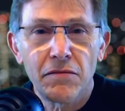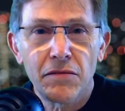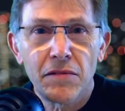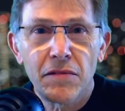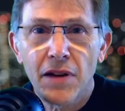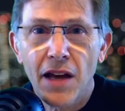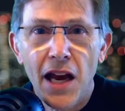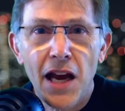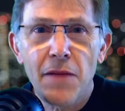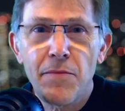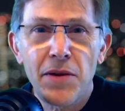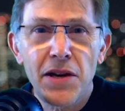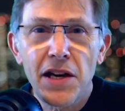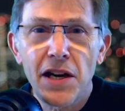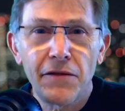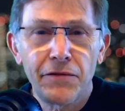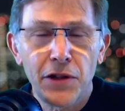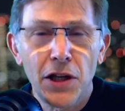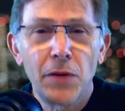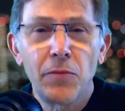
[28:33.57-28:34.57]

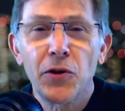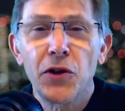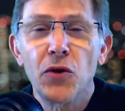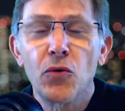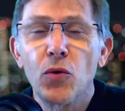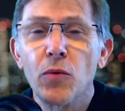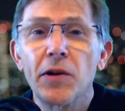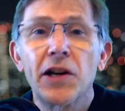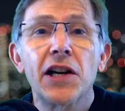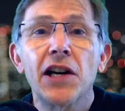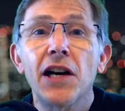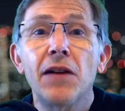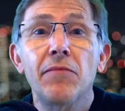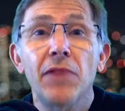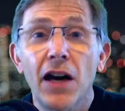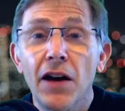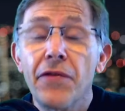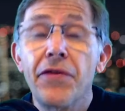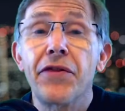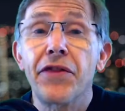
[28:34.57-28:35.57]
KBFW will become
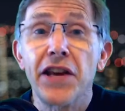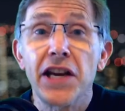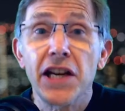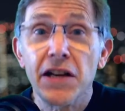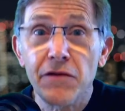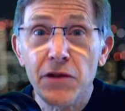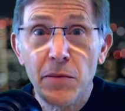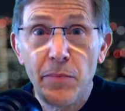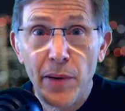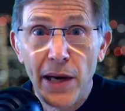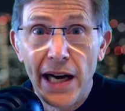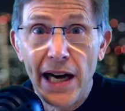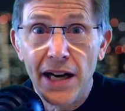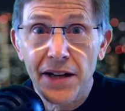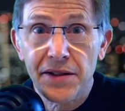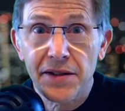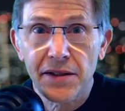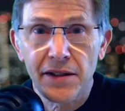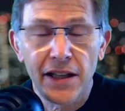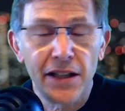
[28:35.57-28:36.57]
a thing of the
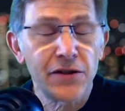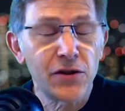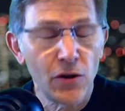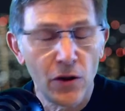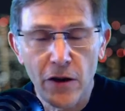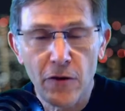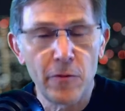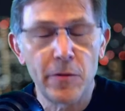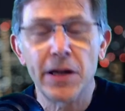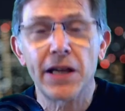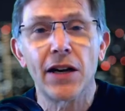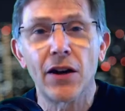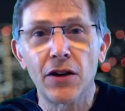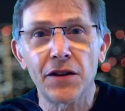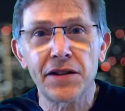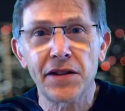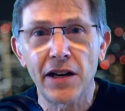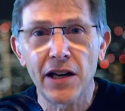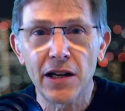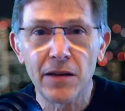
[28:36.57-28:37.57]
past. And so everybody get all
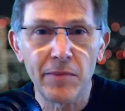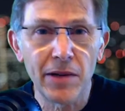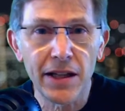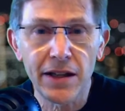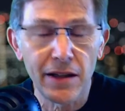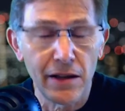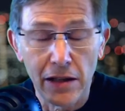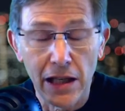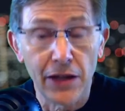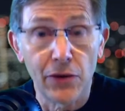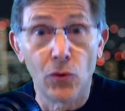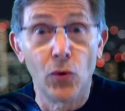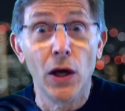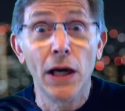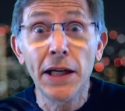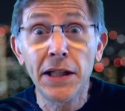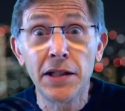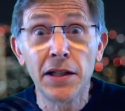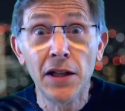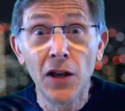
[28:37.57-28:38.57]
excited about that. They're like,
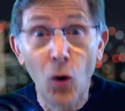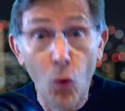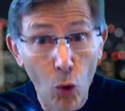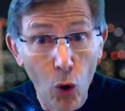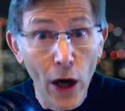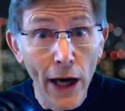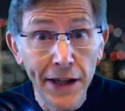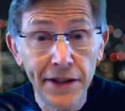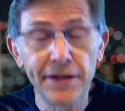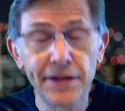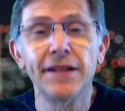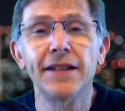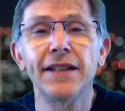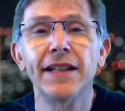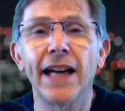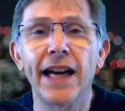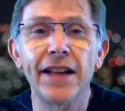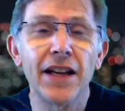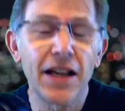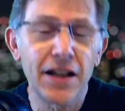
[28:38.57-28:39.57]
what?
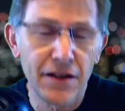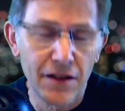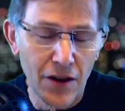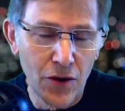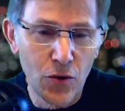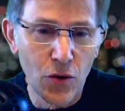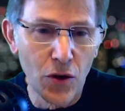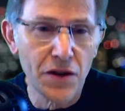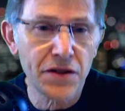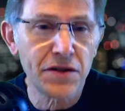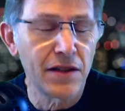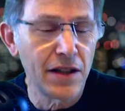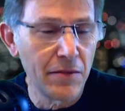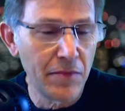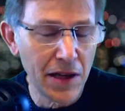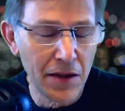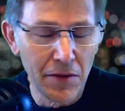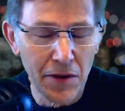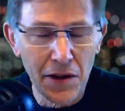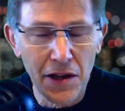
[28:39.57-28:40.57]
And then, of course, they
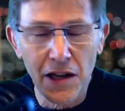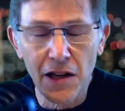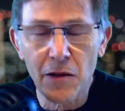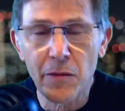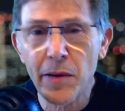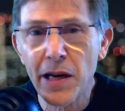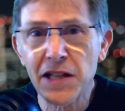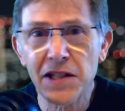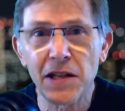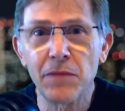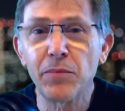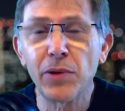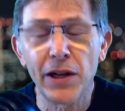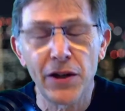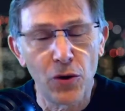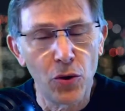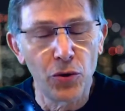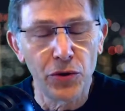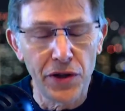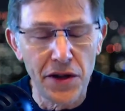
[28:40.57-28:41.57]
become a thing of the past. They play
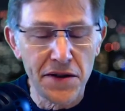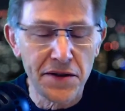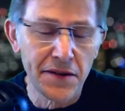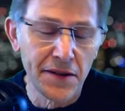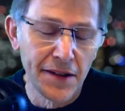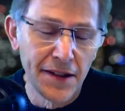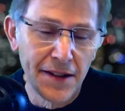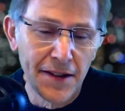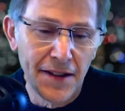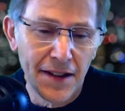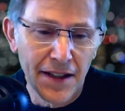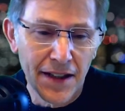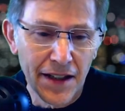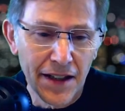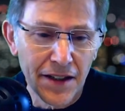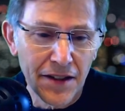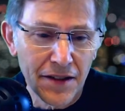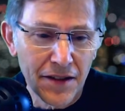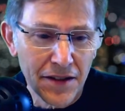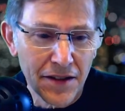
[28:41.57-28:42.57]
oldies
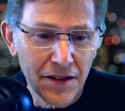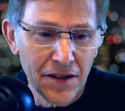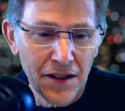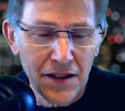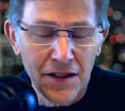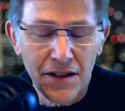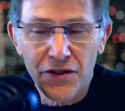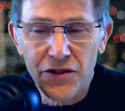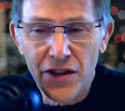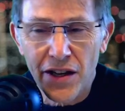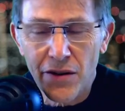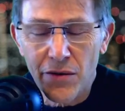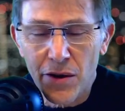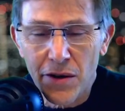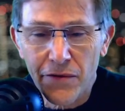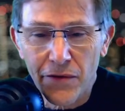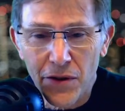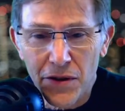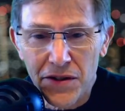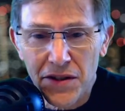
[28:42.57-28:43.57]
on January
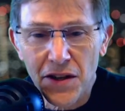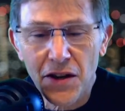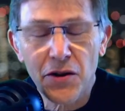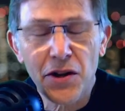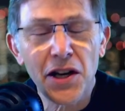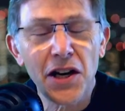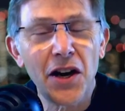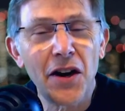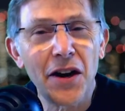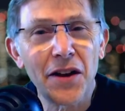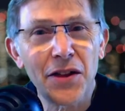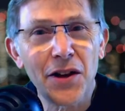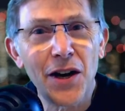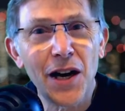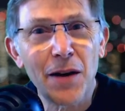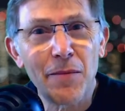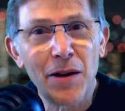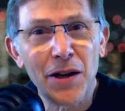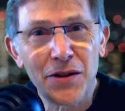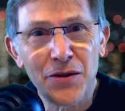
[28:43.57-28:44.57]
1st. So, I
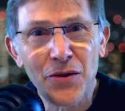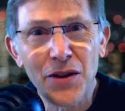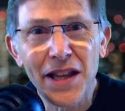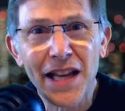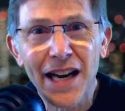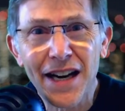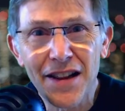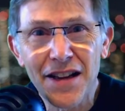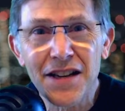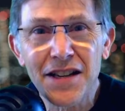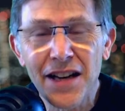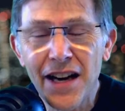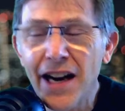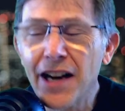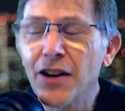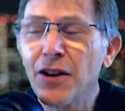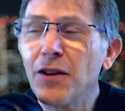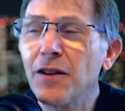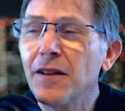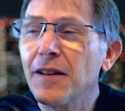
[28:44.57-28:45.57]
thought about doing that in the
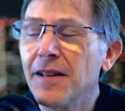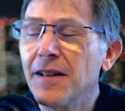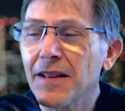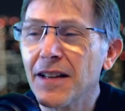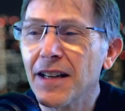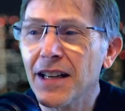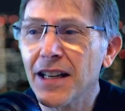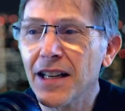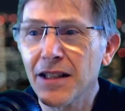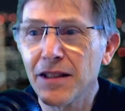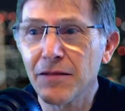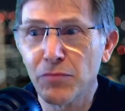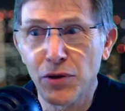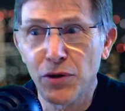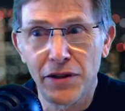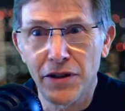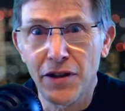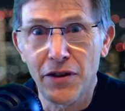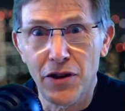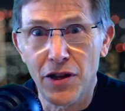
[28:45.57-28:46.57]
title,
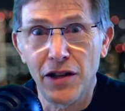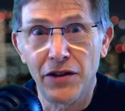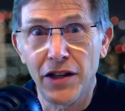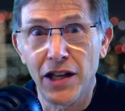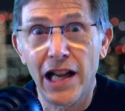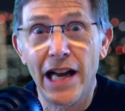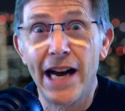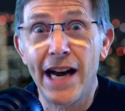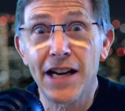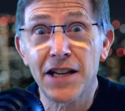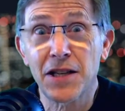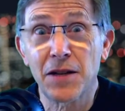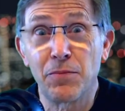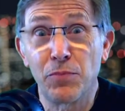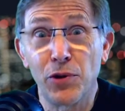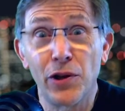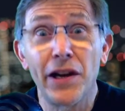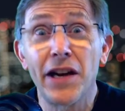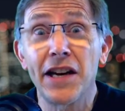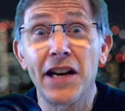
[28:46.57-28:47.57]
the last
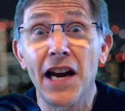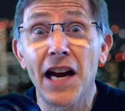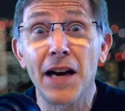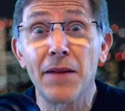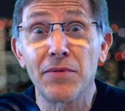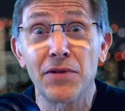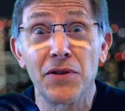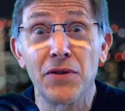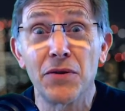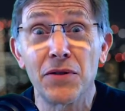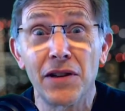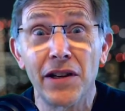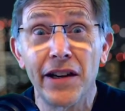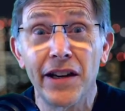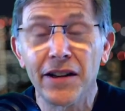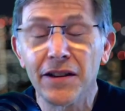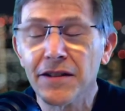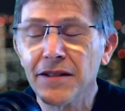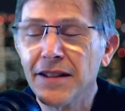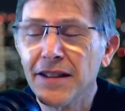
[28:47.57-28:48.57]
Play Games
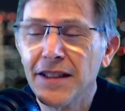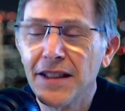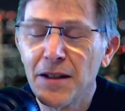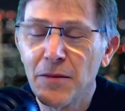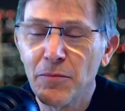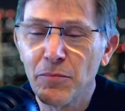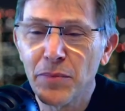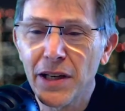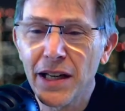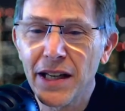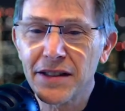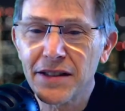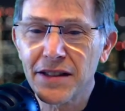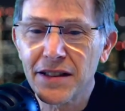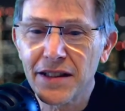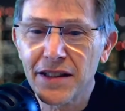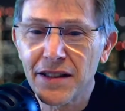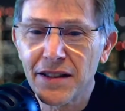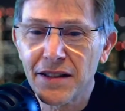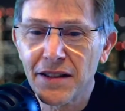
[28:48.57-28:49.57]
newsletter. But
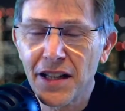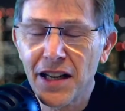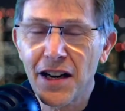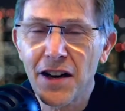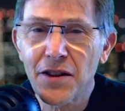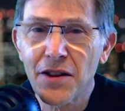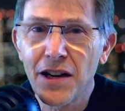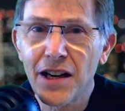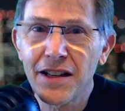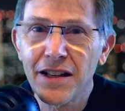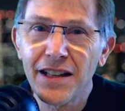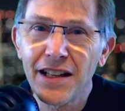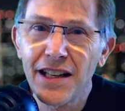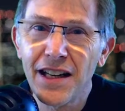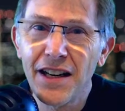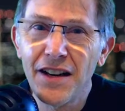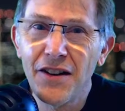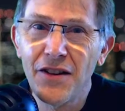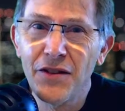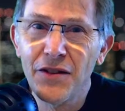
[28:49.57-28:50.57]
then I thought,
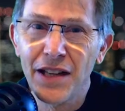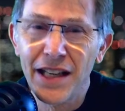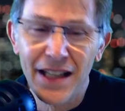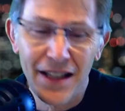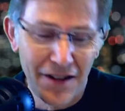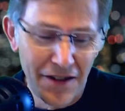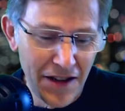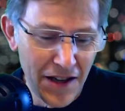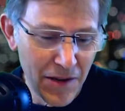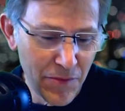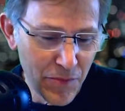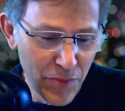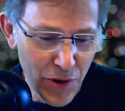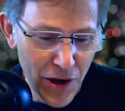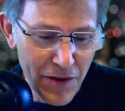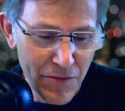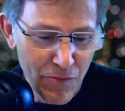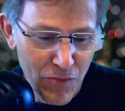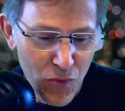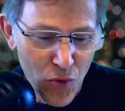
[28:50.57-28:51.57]
I don't need to
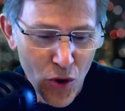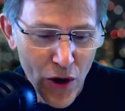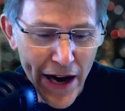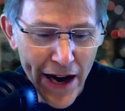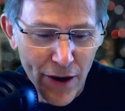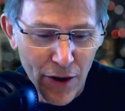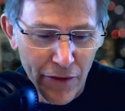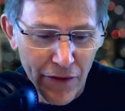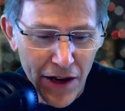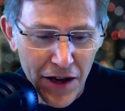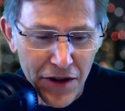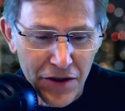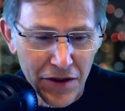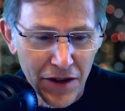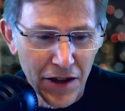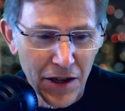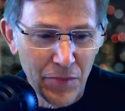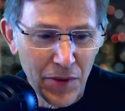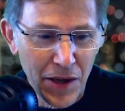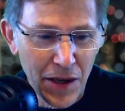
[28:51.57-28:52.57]
bring more aggravation
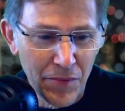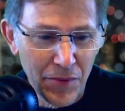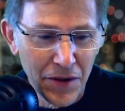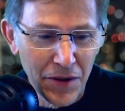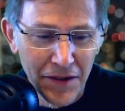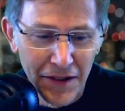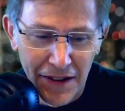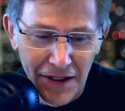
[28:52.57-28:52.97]
onto people.